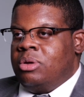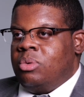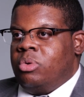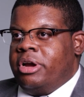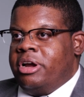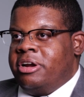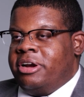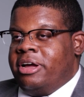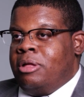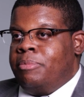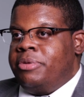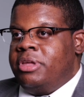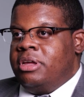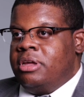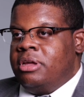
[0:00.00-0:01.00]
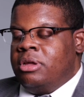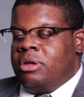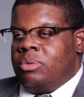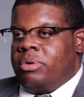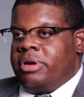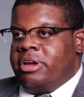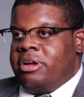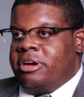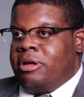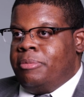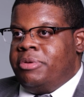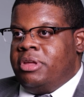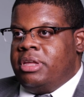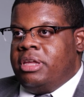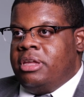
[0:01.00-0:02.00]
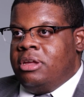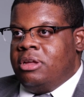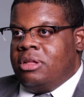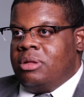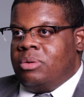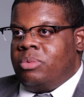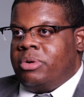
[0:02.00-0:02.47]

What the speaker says: We're here to help you. We're here to help you heal.